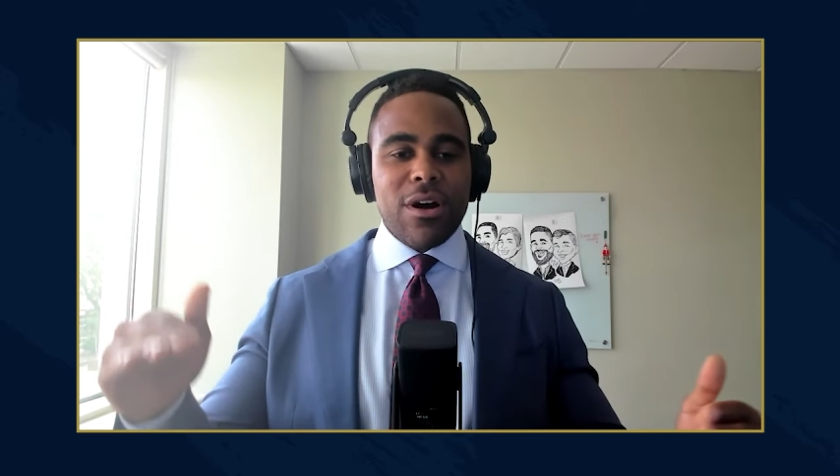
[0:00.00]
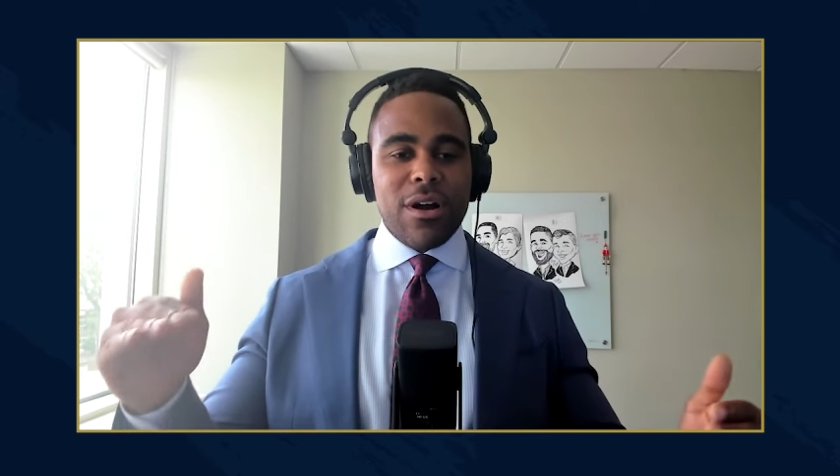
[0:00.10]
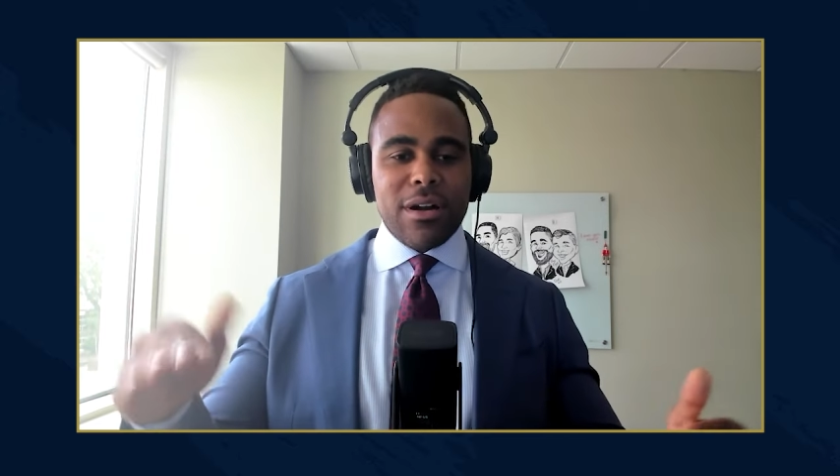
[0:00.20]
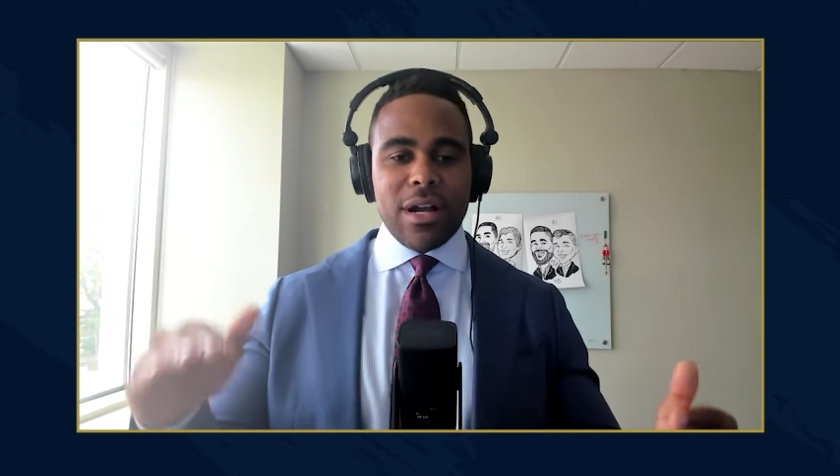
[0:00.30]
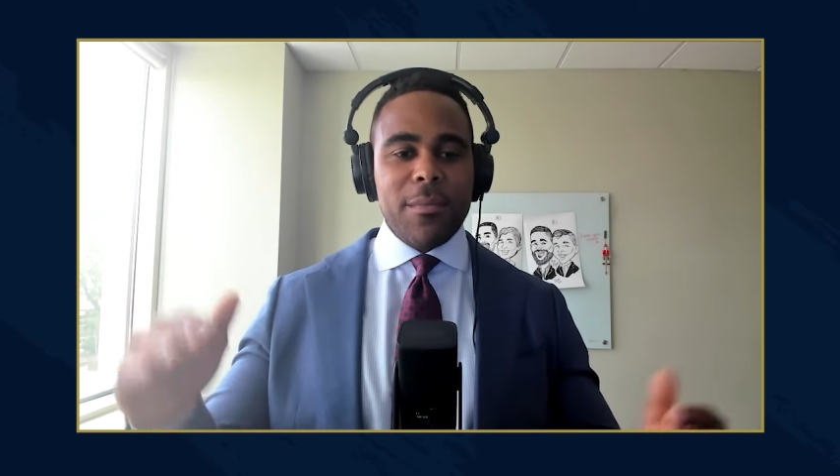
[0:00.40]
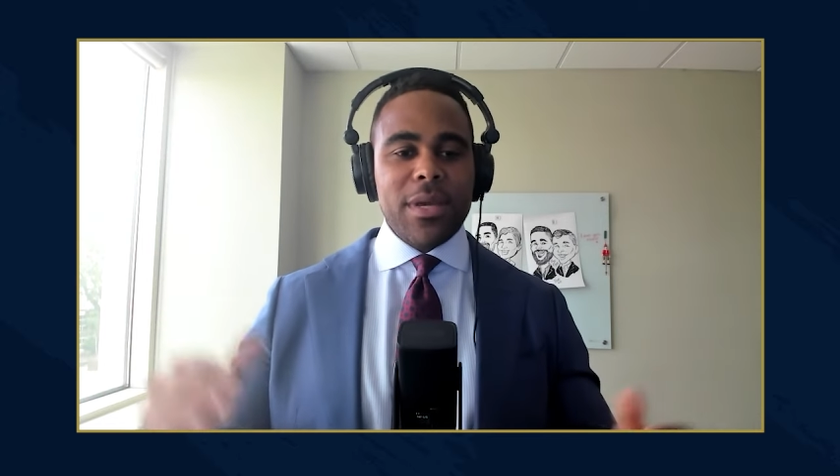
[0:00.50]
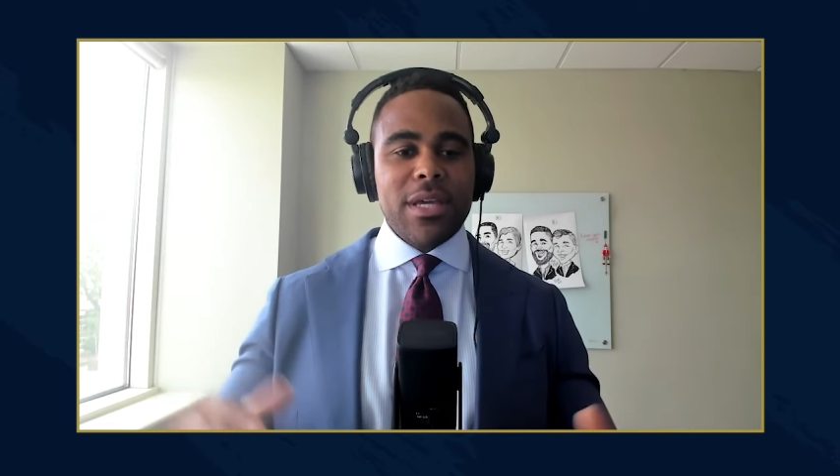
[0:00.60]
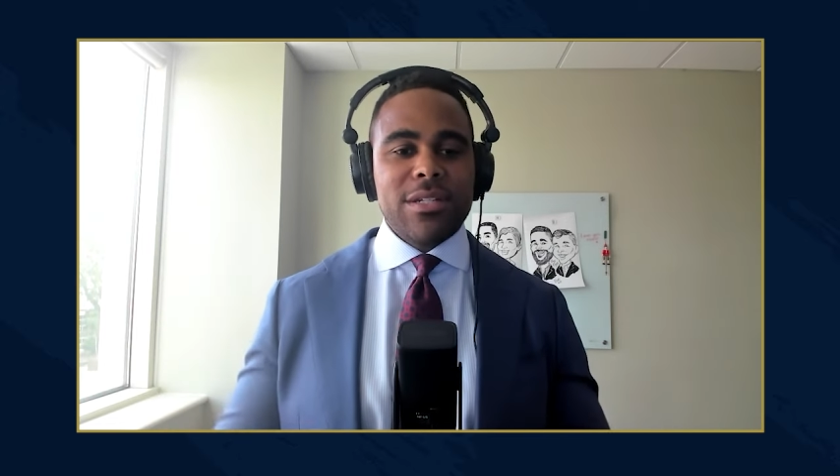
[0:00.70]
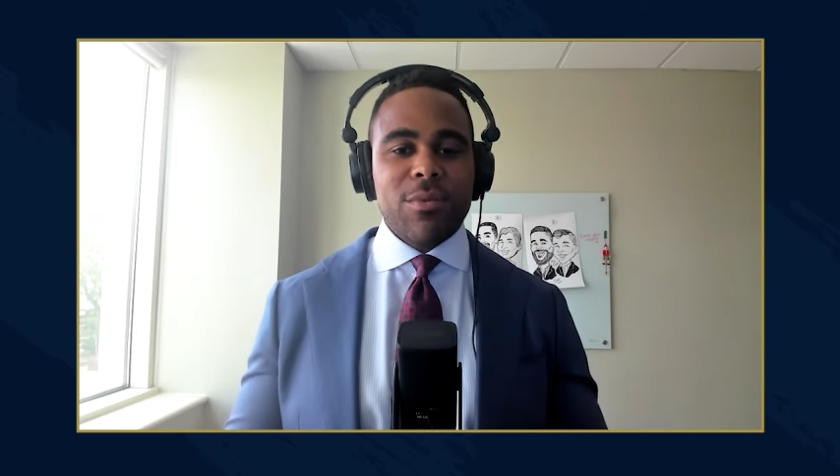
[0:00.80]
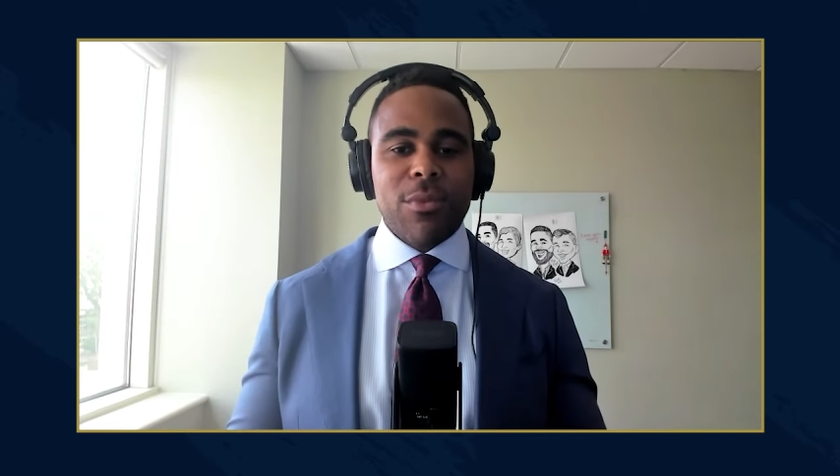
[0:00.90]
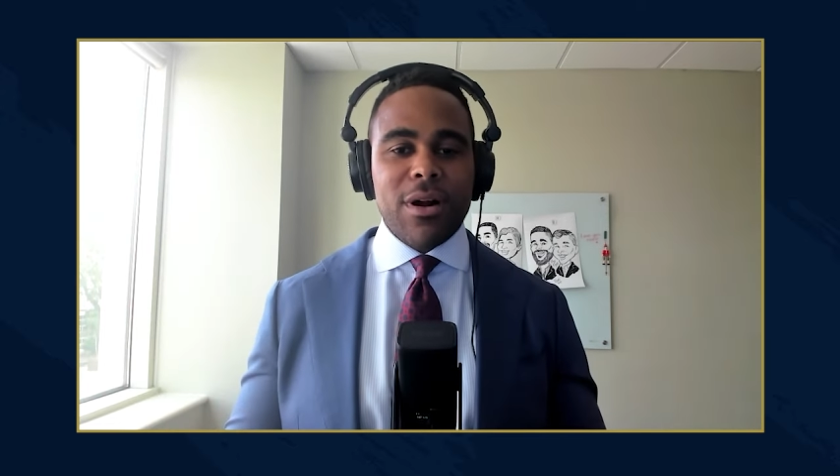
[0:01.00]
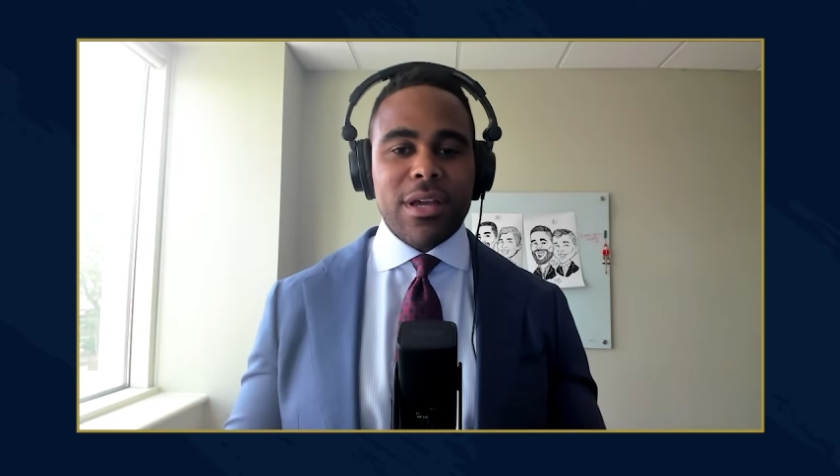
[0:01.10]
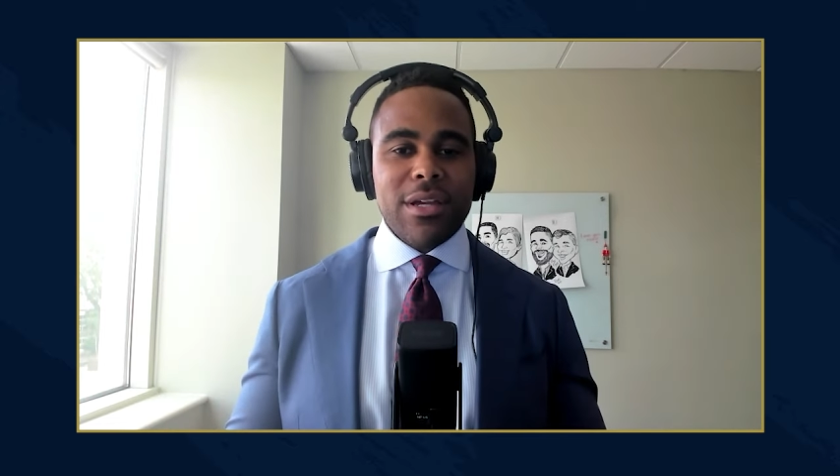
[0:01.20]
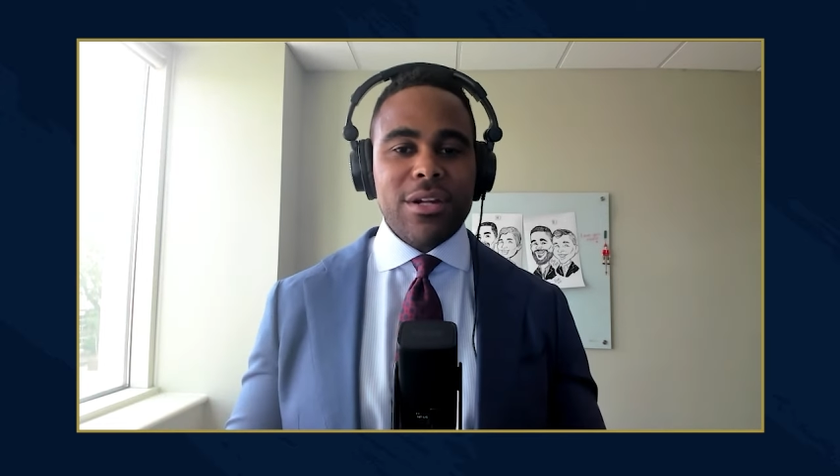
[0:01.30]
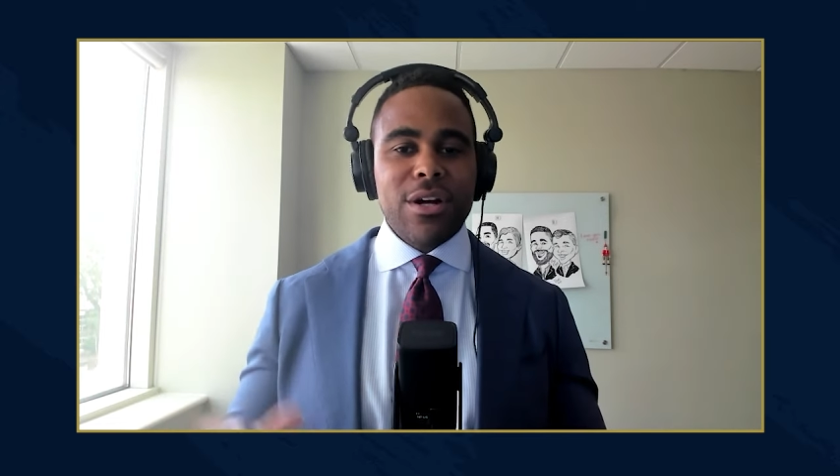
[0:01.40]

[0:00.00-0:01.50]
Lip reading: are coming into market.